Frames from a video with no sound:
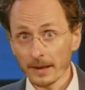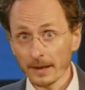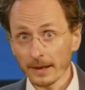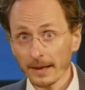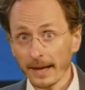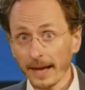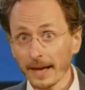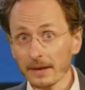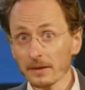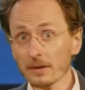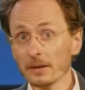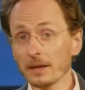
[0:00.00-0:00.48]

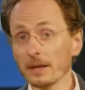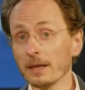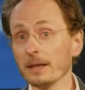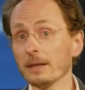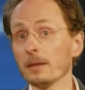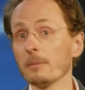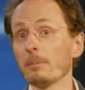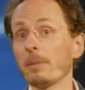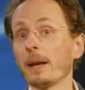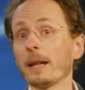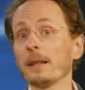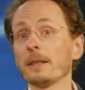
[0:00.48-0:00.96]
as an
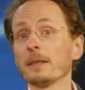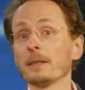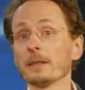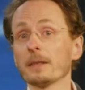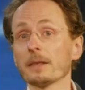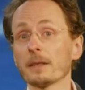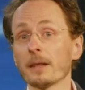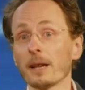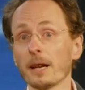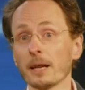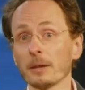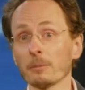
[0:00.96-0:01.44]
independent
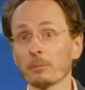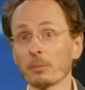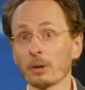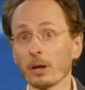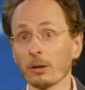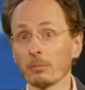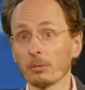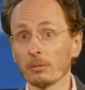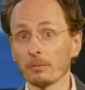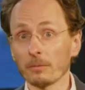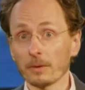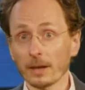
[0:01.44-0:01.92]
design
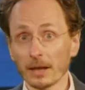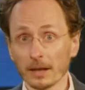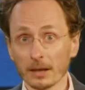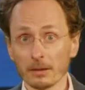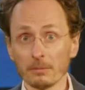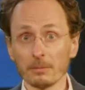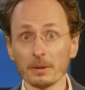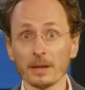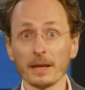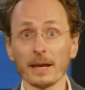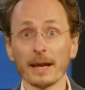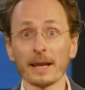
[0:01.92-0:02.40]
problem that can
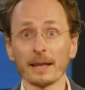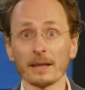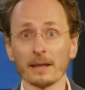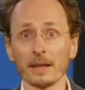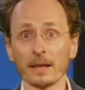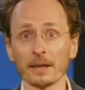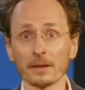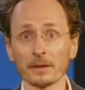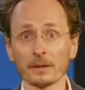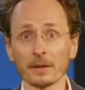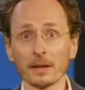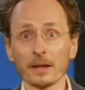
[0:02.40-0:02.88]
be
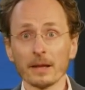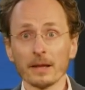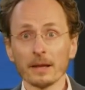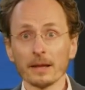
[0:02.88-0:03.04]
analyzed